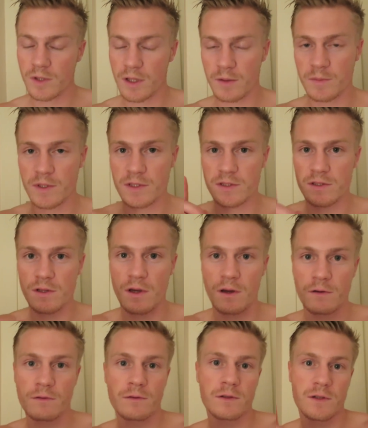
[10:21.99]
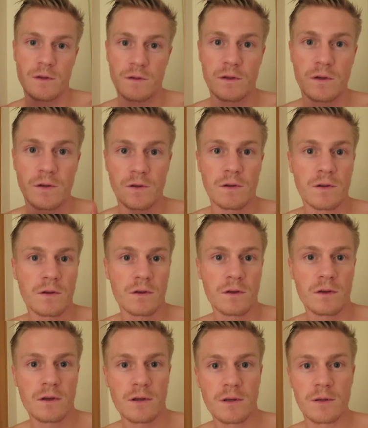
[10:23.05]
That means surf, which is good.
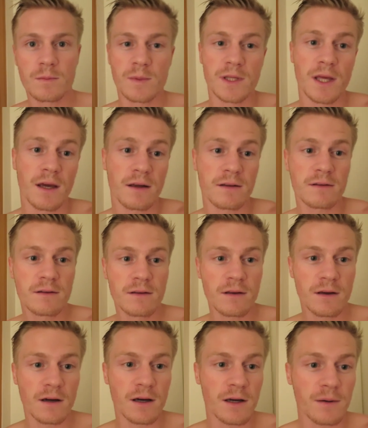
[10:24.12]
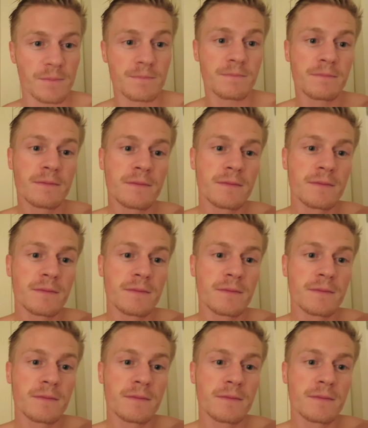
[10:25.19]
But yeah, um,